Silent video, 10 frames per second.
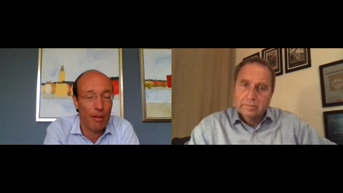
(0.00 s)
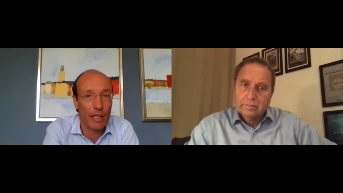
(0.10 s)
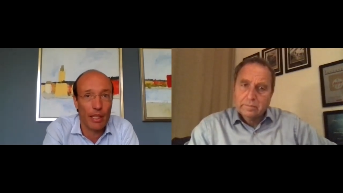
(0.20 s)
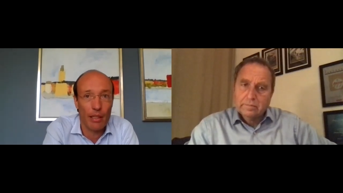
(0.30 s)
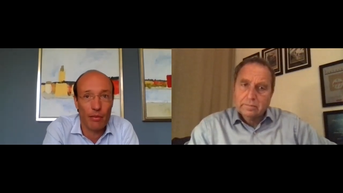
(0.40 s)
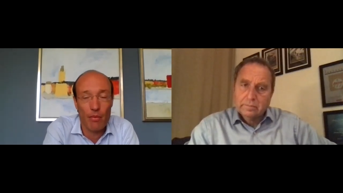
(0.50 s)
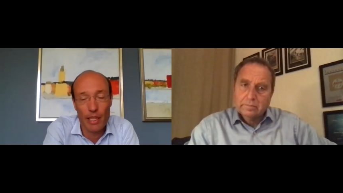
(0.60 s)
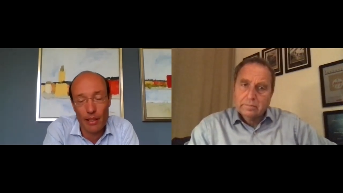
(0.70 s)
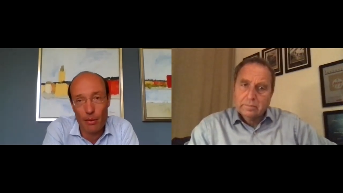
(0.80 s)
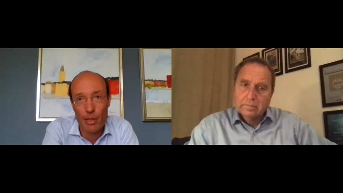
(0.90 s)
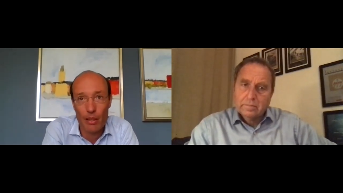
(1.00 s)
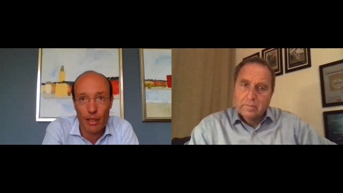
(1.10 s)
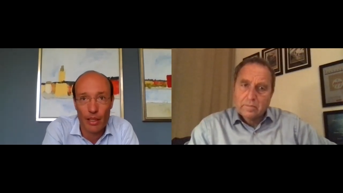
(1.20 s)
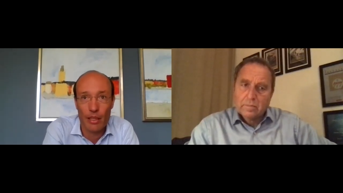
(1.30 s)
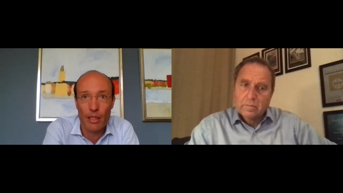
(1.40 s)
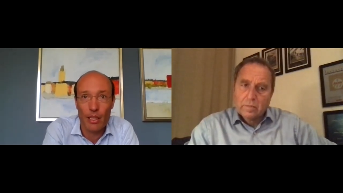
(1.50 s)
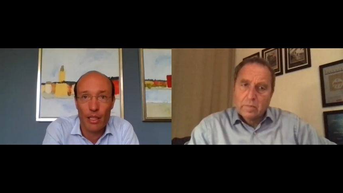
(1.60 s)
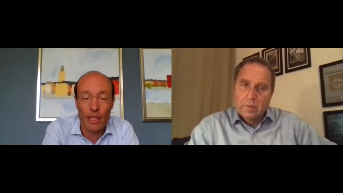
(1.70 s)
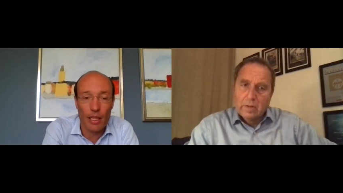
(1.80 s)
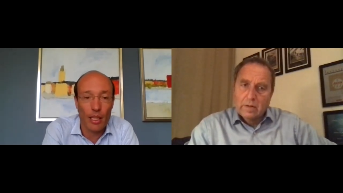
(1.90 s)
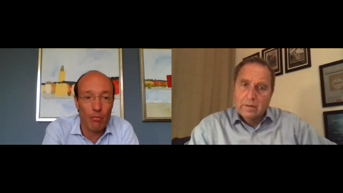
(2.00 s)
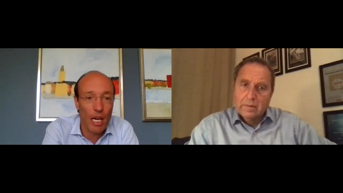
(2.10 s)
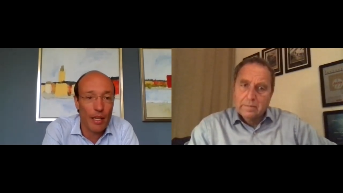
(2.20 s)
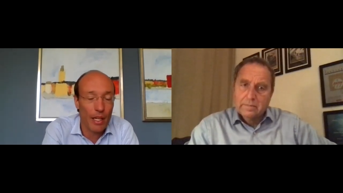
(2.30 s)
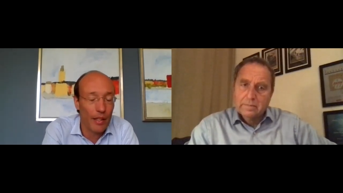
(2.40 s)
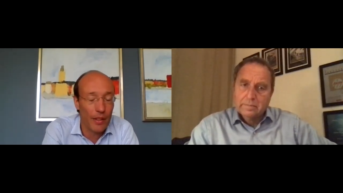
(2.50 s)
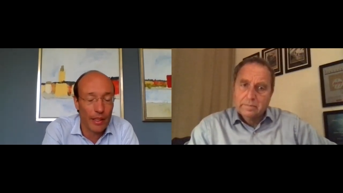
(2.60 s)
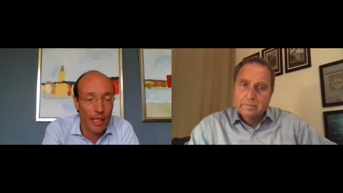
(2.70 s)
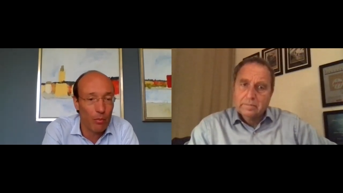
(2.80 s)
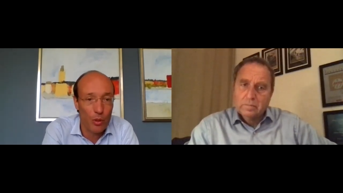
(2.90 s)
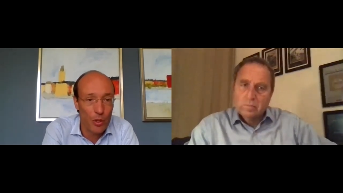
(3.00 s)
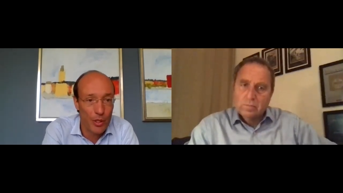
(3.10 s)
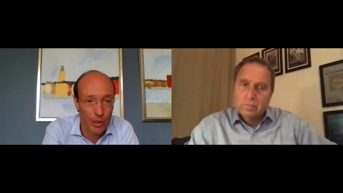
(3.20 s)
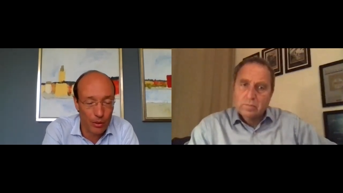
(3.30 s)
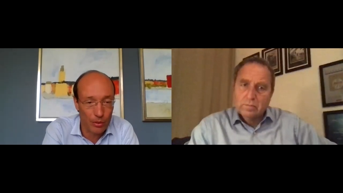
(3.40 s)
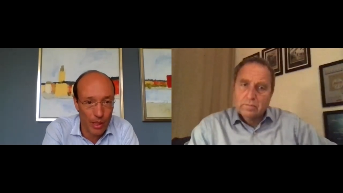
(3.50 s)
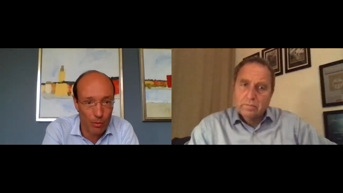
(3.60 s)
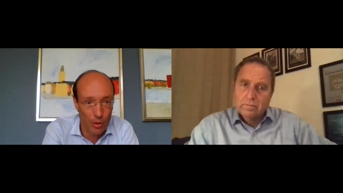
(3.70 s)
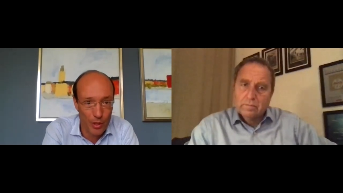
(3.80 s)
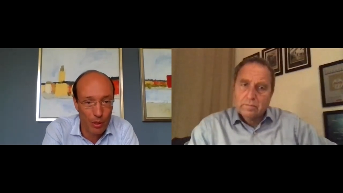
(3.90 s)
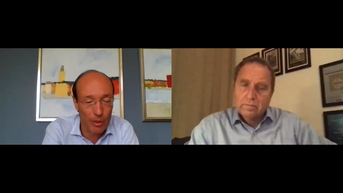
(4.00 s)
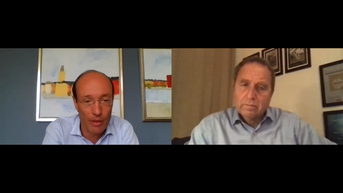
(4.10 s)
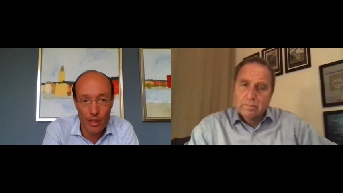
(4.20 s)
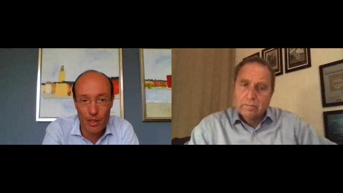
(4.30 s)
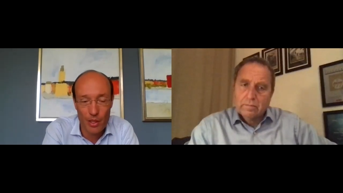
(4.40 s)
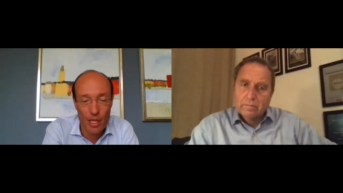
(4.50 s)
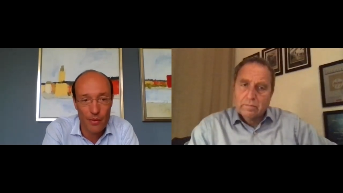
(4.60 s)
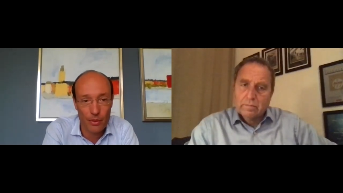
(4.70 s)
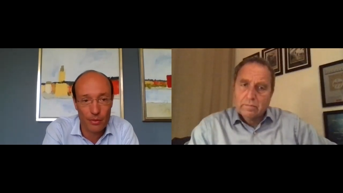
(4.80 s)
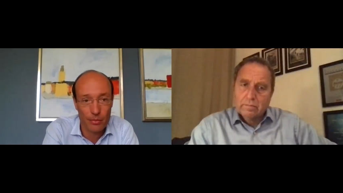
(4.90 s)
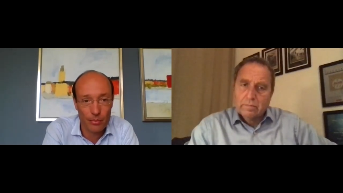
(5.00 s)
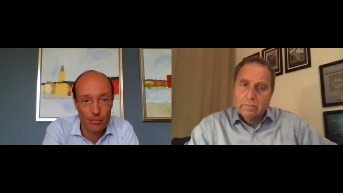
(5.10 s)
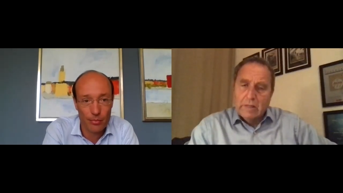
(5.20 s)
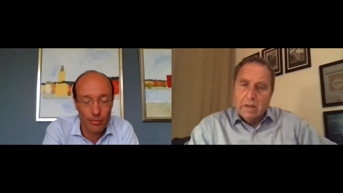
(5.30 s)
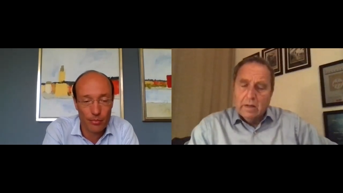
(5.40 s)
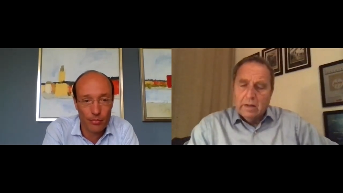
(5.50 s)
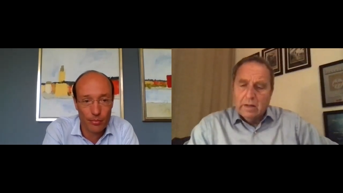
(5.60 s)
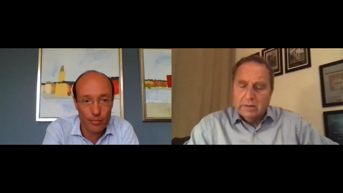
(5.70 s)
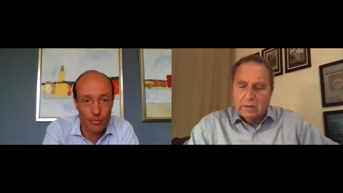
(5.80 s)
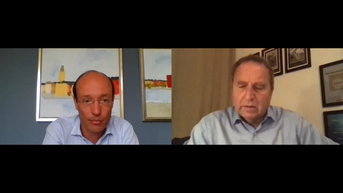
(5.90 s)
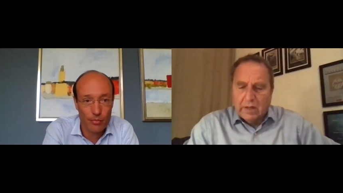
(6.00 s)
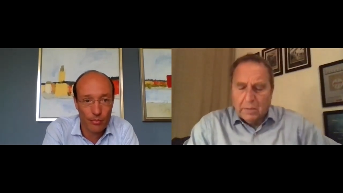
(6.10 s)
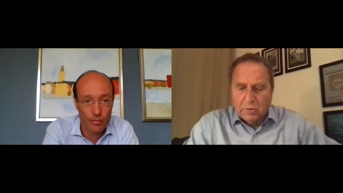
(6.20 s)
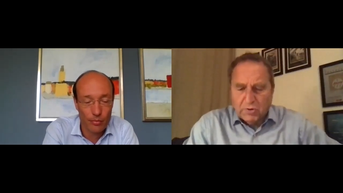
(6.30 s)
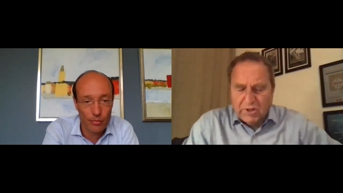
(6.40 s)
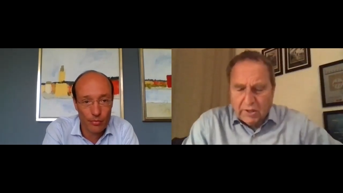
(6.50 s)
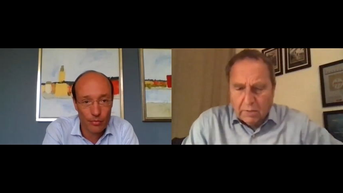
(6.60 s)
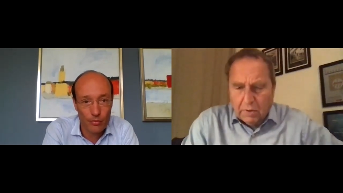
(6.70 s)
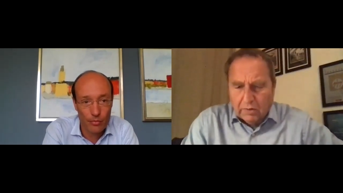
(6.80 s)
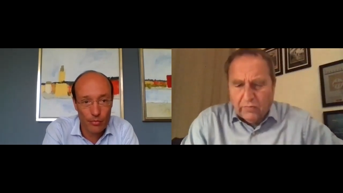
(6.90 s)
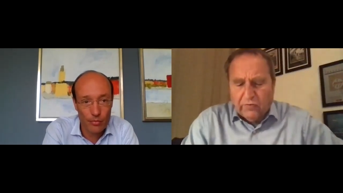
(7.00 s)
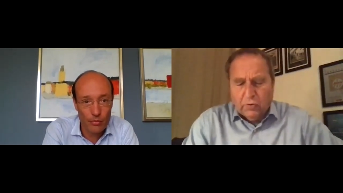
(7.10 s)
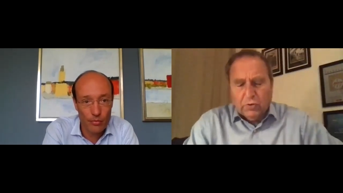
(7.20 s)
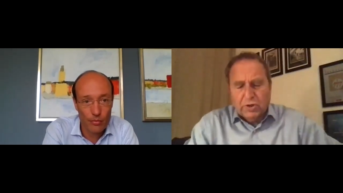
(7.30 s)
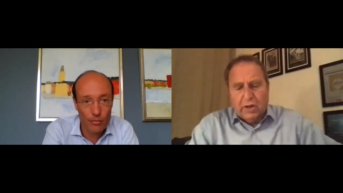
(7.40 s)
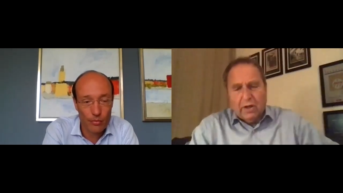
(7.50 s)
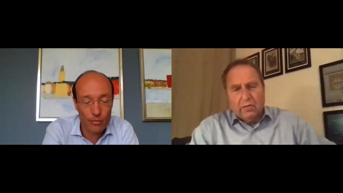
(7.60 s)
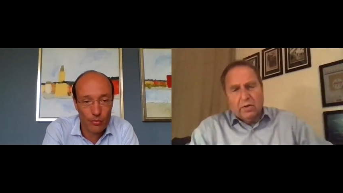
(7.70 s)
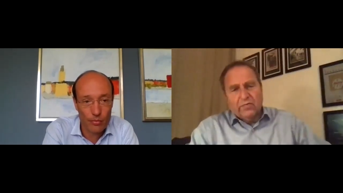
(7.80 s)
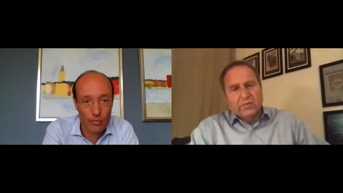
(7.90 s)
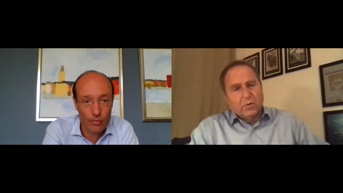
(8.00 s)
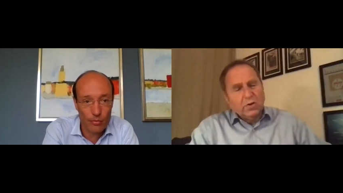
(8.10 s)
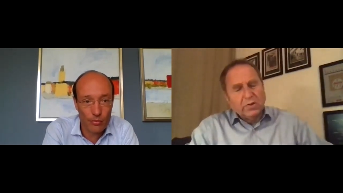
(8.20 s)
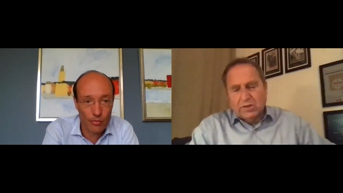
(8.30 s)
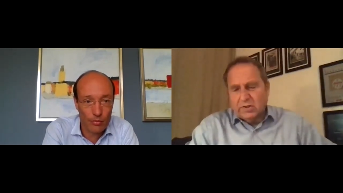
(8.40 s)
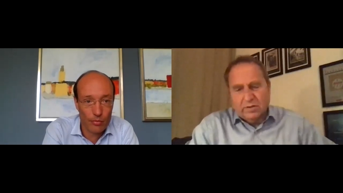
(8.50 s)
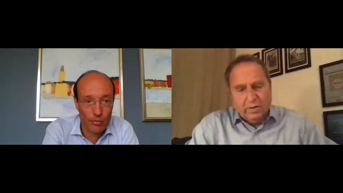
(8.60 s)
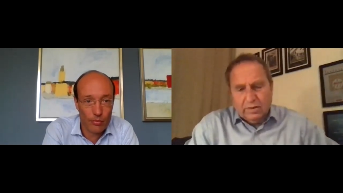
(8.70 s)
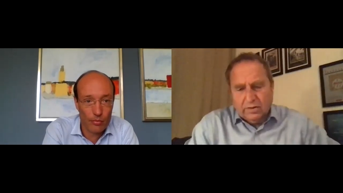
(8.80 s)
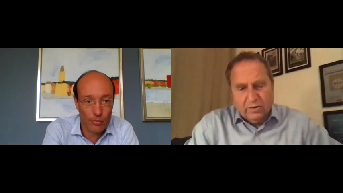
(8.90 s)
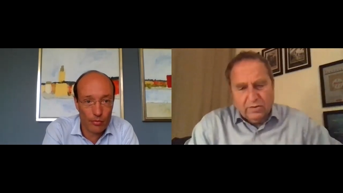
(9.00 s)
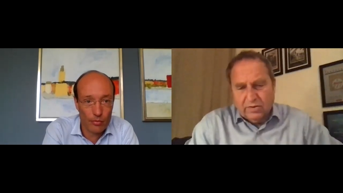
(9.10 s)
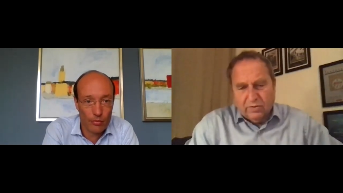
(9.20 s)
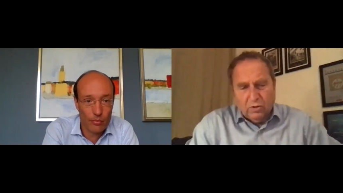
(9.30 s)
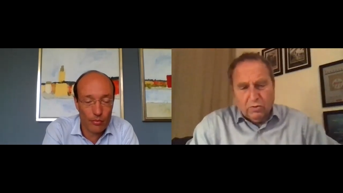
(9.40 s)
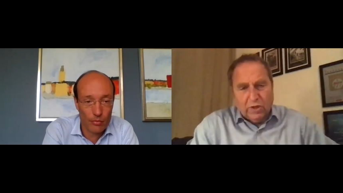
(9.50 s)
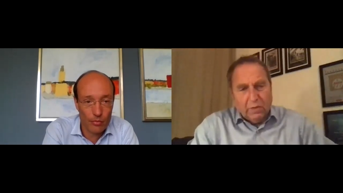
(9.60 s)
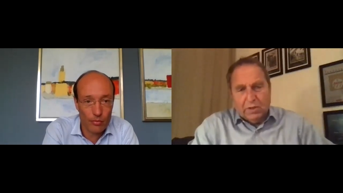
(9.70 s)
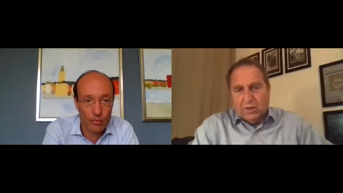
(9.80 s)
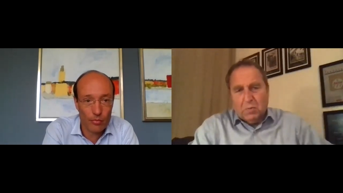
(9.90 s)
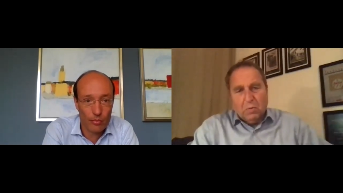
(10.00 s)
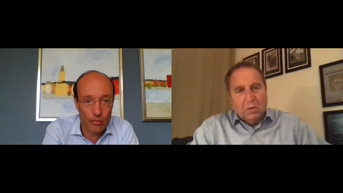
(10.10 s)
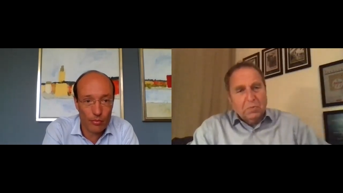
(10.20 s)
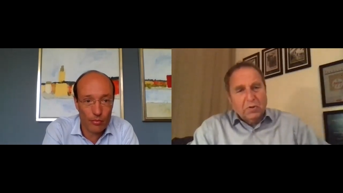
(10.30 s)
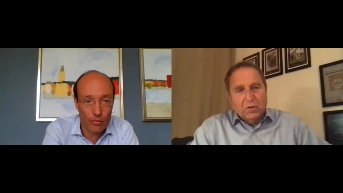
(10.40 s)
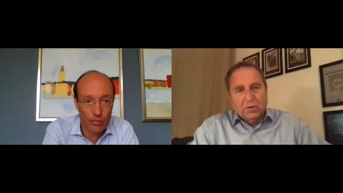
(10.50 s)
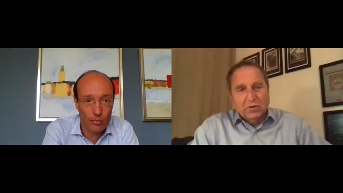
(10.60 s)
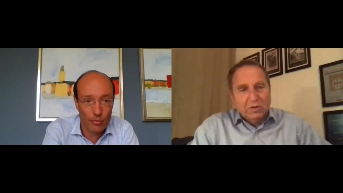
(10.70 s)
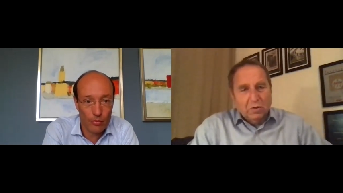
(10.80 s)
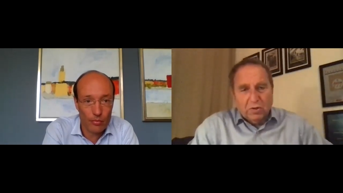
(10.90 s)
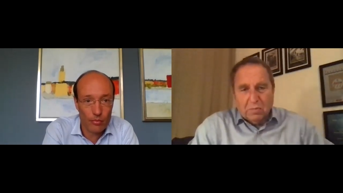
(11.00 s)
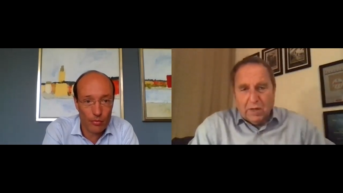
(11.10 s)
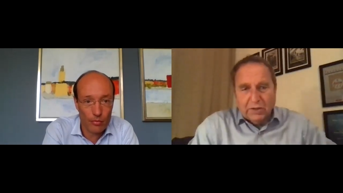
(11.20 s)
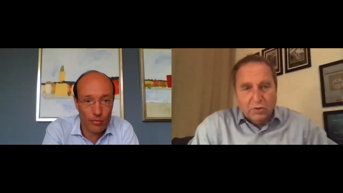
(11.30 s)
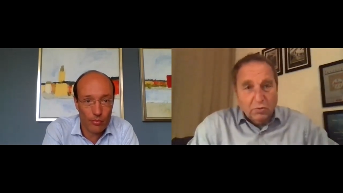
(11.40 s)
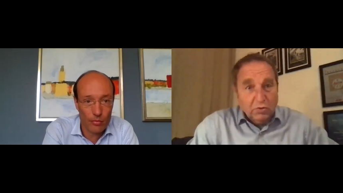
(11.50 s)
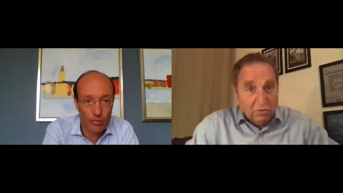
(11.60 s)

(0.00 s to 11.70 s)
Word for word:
Speaker 1: America, Latin America. Um, I, I think that will still that will still be very successful
Speaker 2: is it a time to think about future aircrafts, or is it uh, no time at the moment because you need all the money to